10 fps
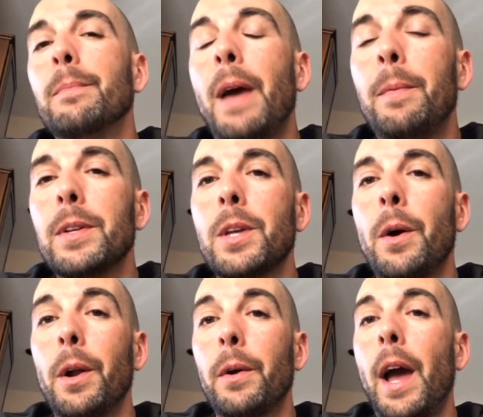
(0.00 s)
Maybe it's
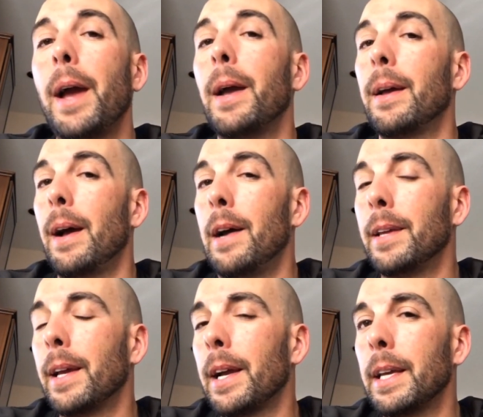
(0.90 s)
going, okay, I
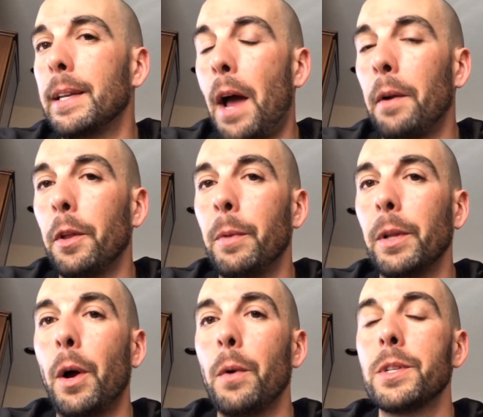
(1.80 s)
think I can get down a little
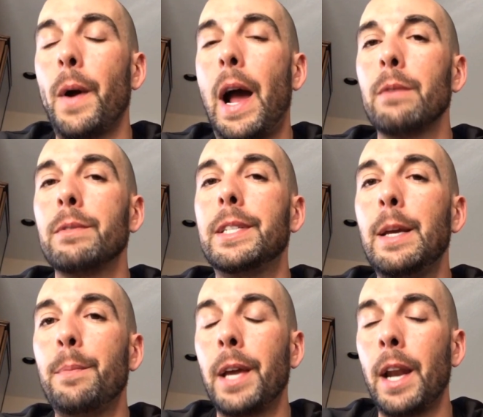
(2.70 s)
bit lower. So how
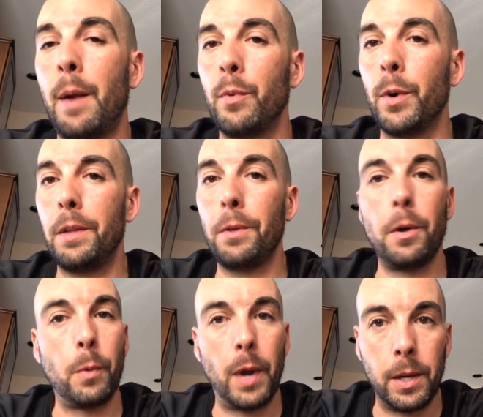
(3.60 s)
deep can I breathe
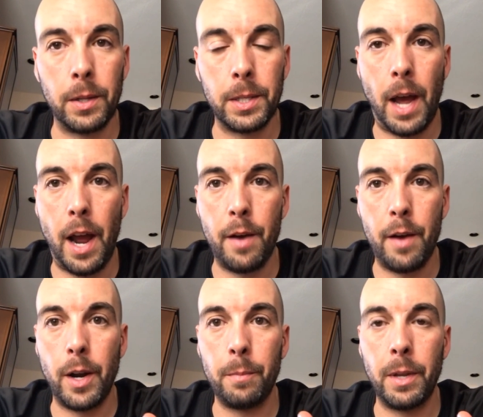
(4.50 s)
all the way into the
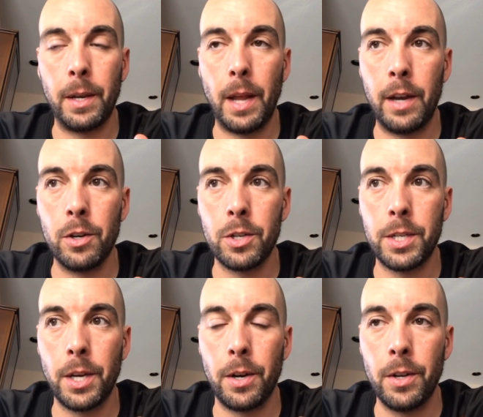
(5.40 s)
diaphragm? And you're
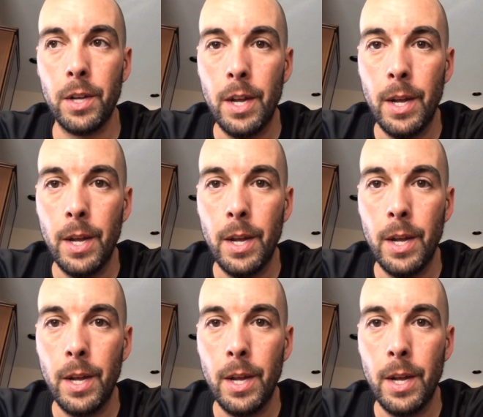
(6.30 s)
still...